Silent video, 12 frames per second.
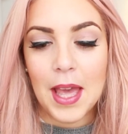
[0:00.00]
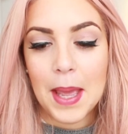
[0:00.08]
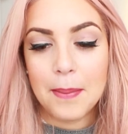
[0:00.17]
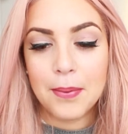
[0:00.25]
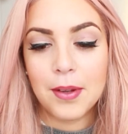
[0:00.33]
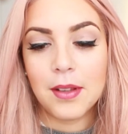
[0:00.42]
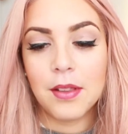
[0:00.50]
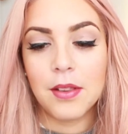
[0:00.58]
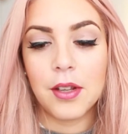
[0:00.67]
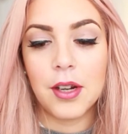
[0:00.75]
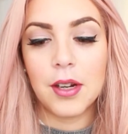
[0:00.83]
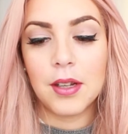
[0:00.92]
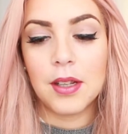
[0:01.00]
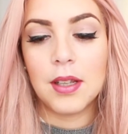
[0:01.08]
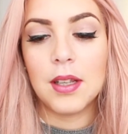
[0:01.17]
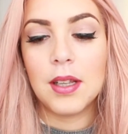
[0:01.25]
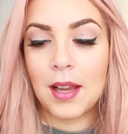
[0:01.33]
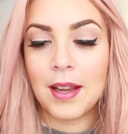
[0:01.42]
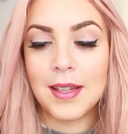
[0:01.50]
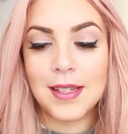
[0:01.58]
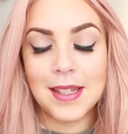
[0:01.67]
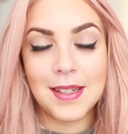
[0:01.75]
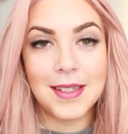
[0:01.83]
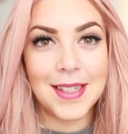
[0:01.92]
April 3rd,
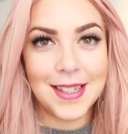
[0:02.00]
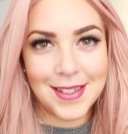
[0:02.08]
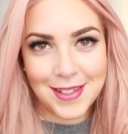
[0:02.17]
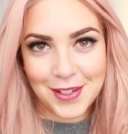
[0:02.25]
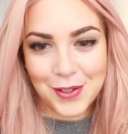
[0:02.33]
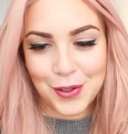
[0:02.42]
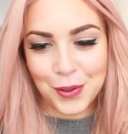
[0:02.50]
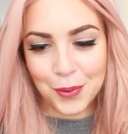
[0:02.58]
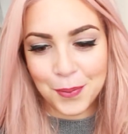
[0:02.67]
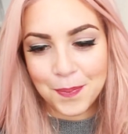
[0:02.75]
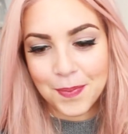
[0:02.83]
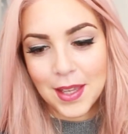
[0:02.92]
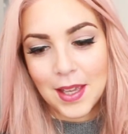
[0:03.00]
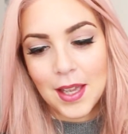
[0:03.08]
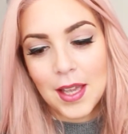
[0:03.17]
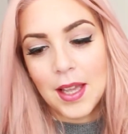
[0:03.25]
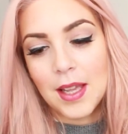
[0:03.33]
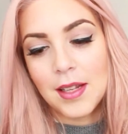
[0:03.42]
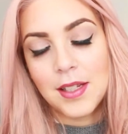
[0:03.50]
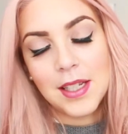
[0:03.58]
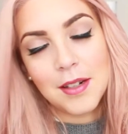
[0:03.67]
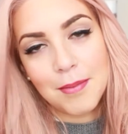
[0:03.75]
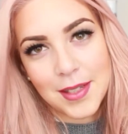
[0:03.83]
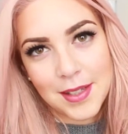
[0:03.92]
1962.
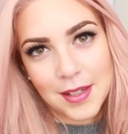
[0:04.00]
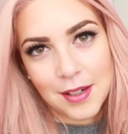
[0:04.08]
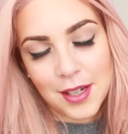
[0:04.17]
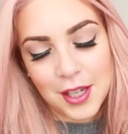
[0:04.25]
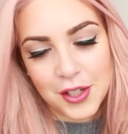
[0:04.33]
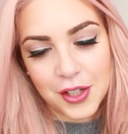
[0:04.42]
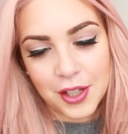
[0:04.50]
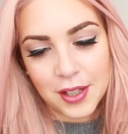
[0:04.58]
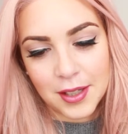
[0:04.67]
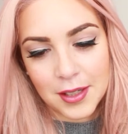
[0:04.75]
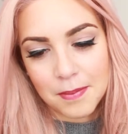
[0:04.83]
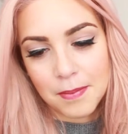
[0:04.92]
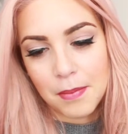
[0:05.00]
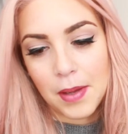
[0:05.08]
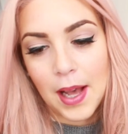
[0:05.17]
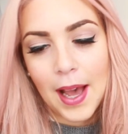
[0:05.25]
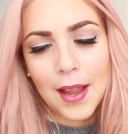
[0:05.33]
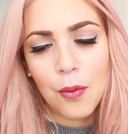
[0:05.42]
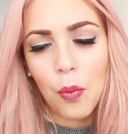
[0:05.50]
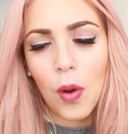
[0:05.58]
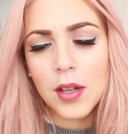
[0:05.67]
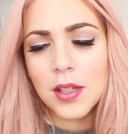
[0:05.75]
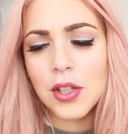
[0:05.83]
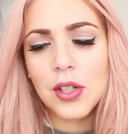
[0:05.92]
Dear Mr. Hitchcock, I
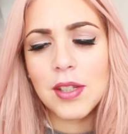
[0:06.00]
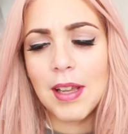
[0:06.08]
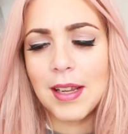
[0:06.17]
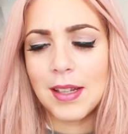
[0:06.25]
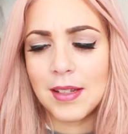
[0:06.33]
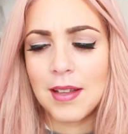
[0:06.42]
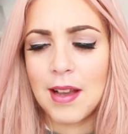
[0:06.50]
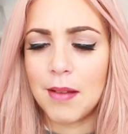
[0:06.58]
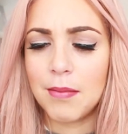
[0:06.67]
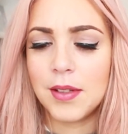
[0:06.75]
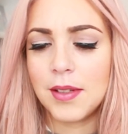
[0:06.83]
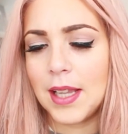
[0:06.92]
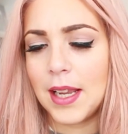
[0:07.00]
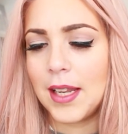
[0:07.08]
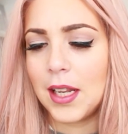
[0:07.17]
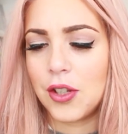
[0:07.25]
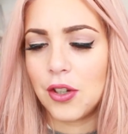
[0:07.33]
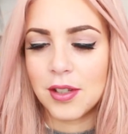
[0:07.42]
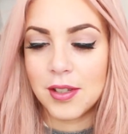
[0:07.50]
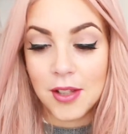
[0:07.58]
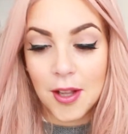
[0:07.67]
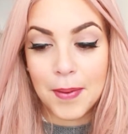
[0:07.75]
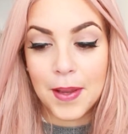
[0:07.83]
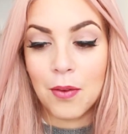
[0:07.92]
want to take the time to say that you're
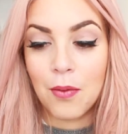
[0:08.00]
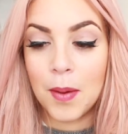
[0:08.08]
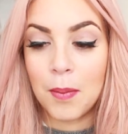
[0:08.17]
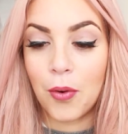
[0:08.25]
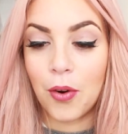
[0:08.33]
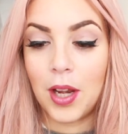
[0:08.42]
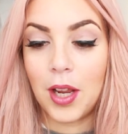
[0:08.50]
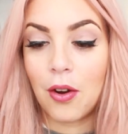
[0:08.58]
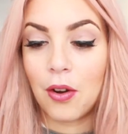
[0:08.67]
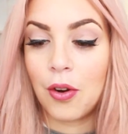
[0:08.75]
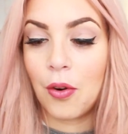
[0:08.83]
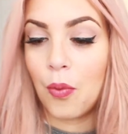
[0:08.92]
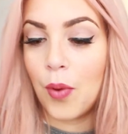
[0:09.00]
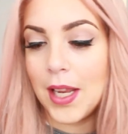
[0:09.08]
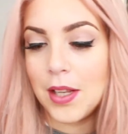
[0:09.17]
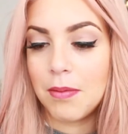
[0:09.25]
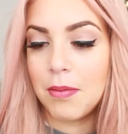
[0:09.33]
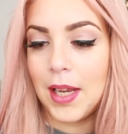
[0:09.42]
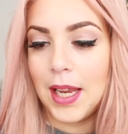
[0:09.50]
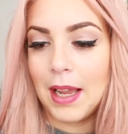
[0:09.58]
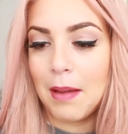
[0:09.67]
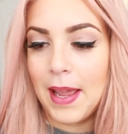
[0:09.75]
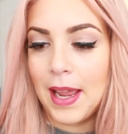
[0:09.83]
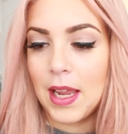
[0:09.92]
stopping one morning on your way to
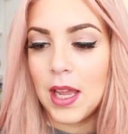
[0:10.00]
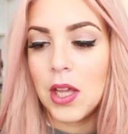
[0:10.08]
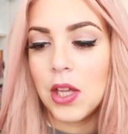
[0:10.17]
Bodega Bay